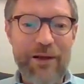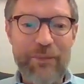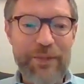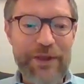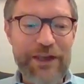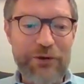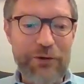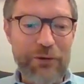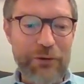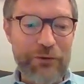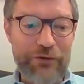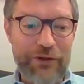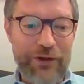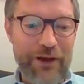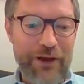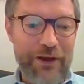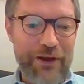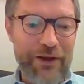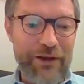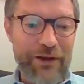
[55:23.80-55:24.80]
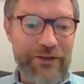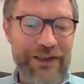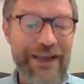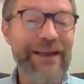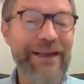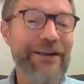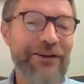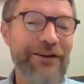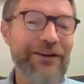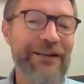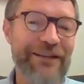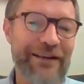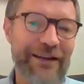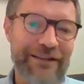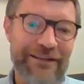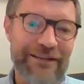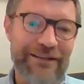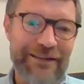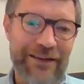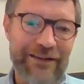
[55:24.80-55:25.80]
because technically
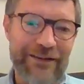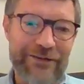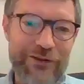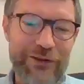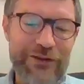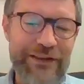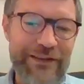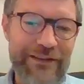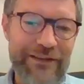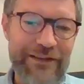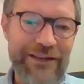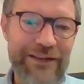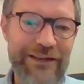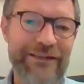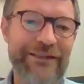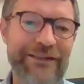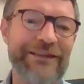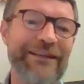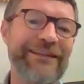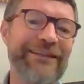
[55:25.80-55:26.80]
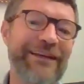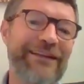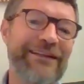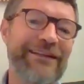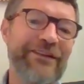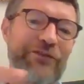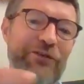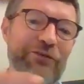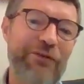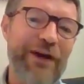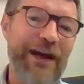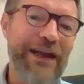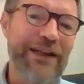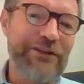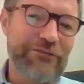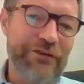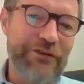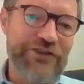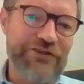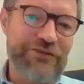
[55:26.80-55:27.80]
that's not easy. Is it exactly the right
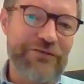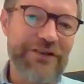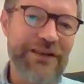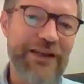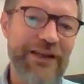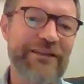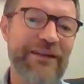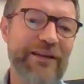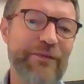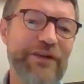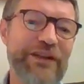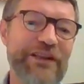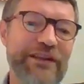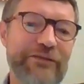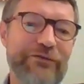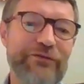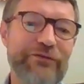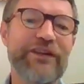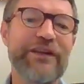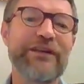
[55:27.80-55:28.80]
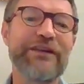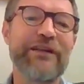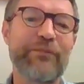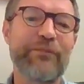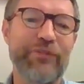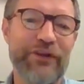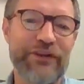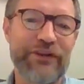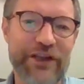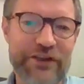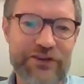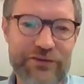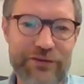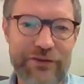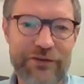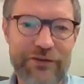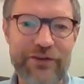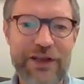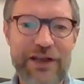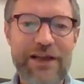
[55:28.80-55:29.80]
question? Can there be different
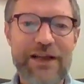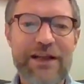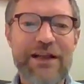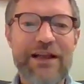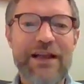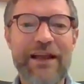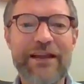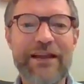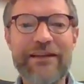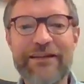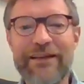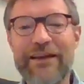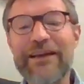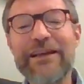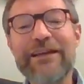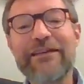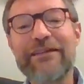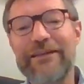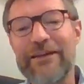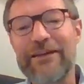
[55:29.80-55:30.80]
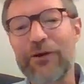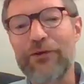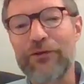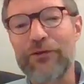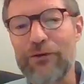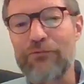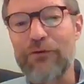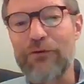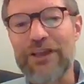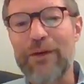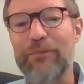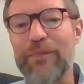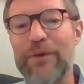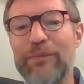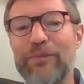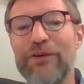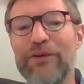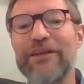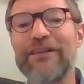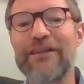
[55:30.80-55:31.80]
interpretations? And then in the answer, what are
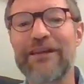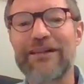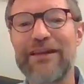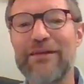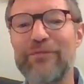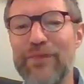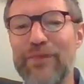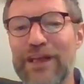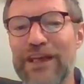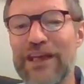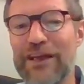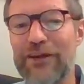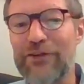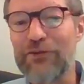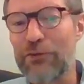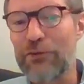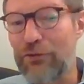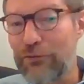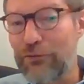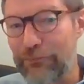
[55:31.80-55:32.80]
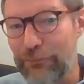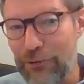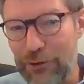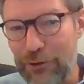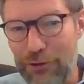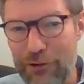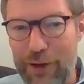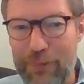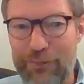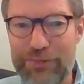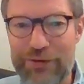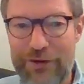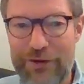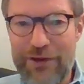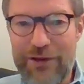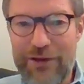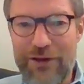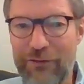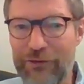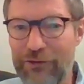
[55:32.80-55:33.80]
people exactly meaning? So the follow-up
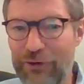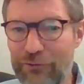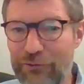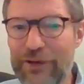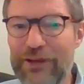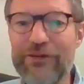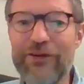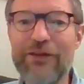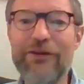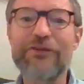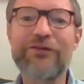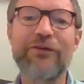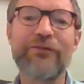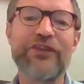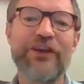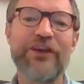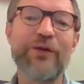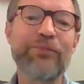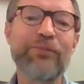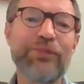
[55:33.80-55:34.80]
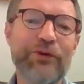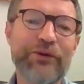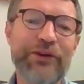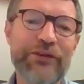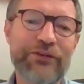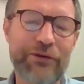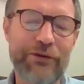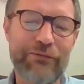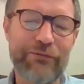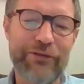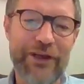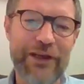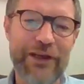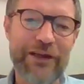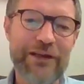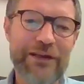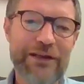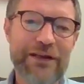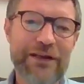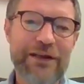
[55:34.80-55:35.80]
of the results of the employee
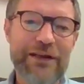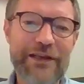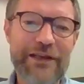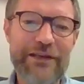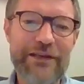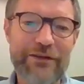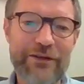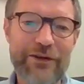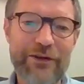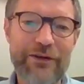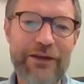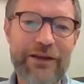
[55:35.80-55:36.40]
survey is